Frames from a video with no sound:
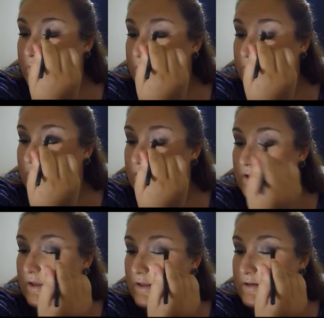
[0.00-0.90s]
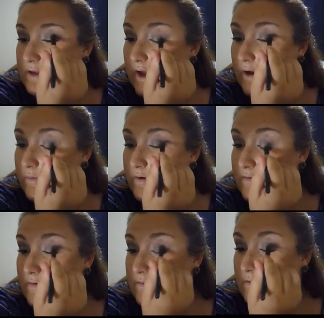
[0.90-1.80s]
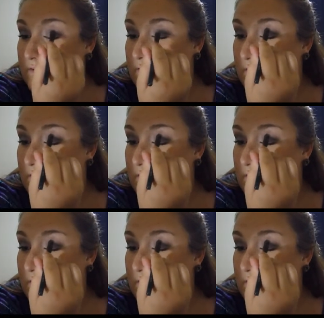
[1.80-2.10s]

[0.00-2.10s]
blending it downwards as you do